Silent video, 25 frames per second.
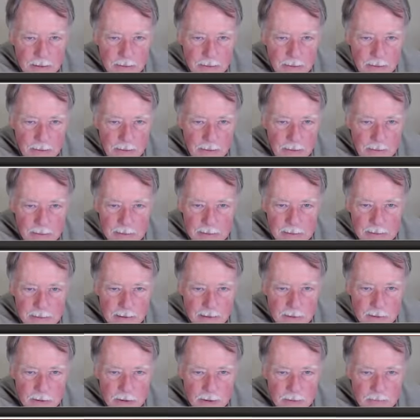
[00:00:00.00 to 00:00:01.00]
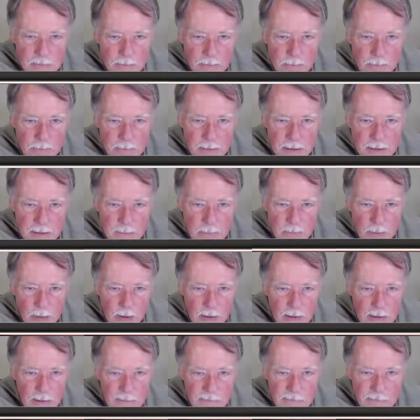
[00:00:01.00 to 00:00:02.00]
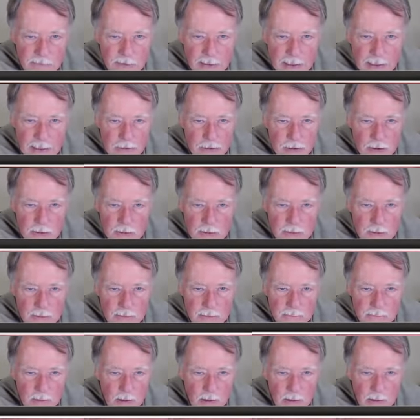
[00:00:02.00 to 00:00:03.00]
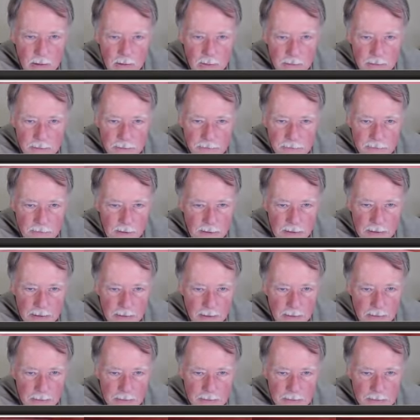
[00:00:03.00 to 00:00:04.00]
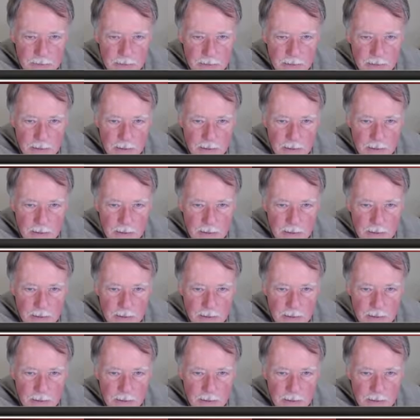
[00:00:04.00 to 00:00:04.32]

You know, this has just big, broad flashes of all different colors.